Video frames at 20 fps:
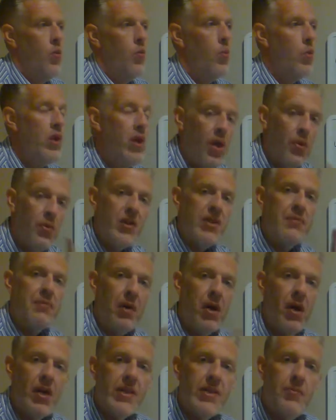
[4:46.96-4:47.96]
we are
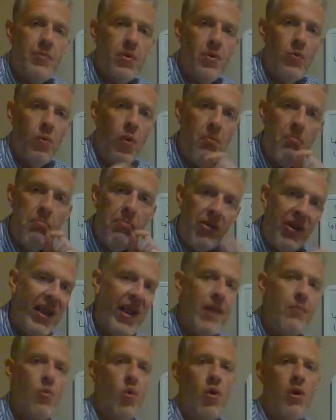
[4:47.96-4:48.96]
responsible, we're
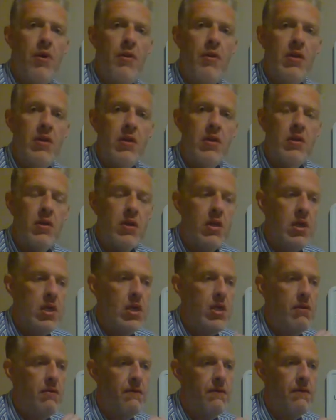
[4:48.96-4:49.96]
blameworthy
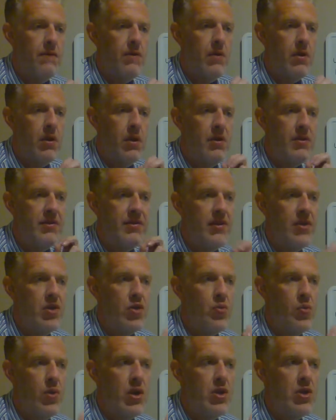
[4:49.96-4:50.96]
if in
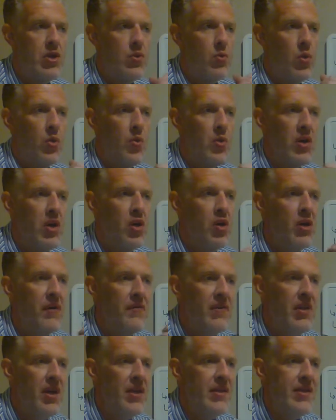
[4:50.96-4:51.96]
situations where we could
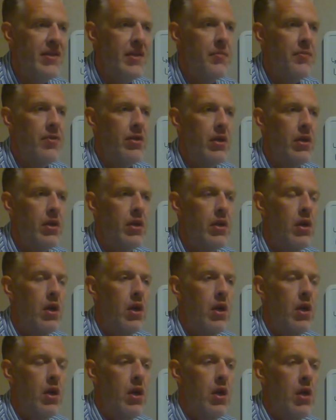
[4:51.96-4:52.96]
have done something
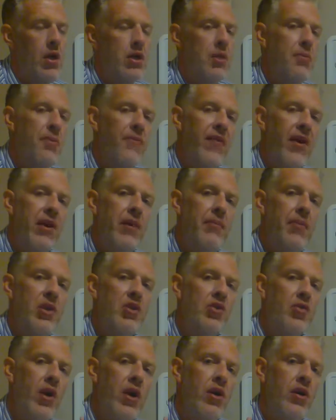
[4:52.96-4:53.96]
to prevent a
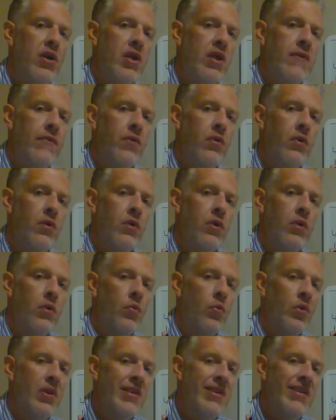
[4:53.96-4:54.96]
much greater evil,
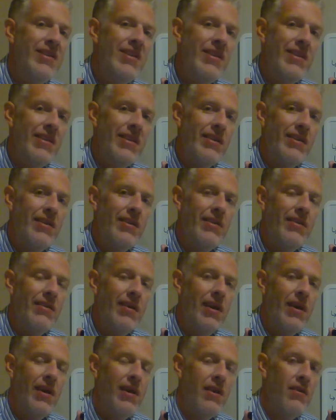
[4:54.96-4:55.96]
we didn't,
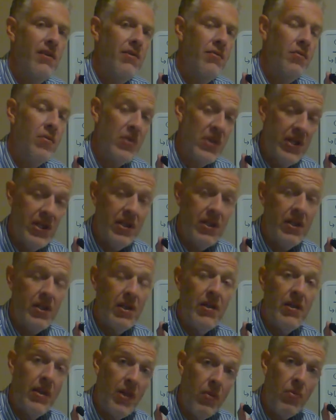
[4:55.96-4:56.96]
right? And, and we
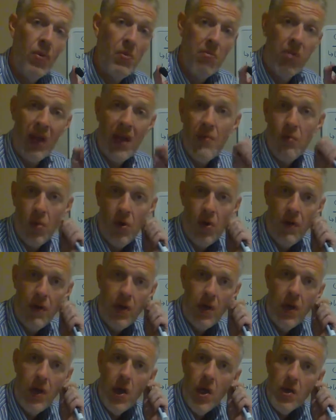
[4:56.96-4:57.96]
didn't, then we're blameworthy.
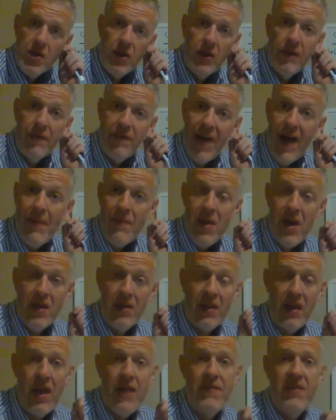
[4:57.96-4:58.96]
So the fat man in
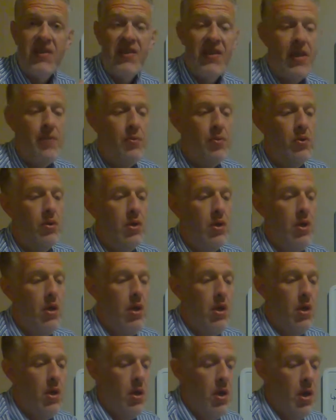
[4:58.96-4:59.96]
the cave example,
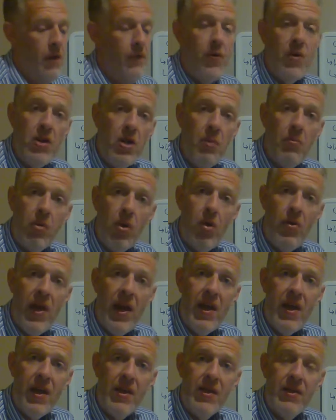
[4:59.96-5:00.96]
if we don't blow
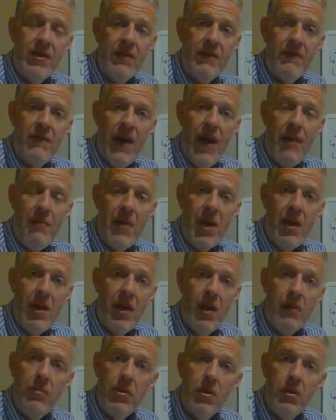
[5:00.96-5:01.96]
that innocent fat man
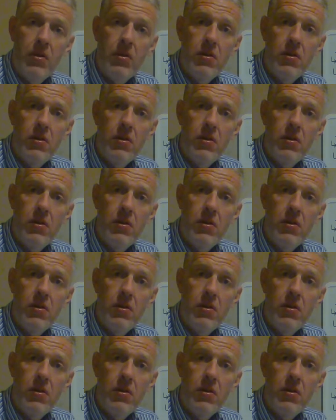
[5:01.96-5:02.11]
up,